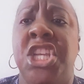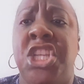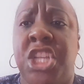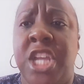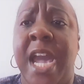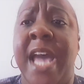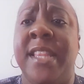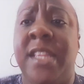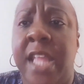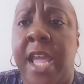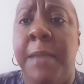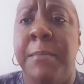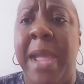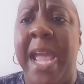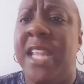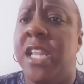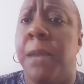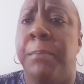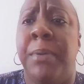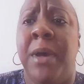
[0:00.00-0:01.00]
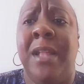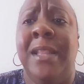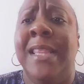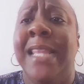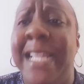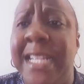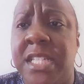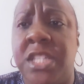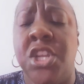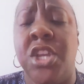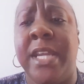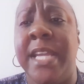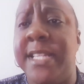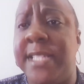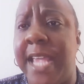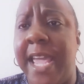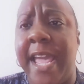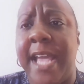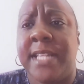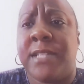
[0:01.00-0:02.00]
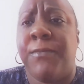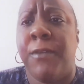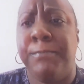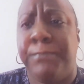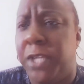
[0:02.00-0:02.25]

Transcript: shot them and the police took his ass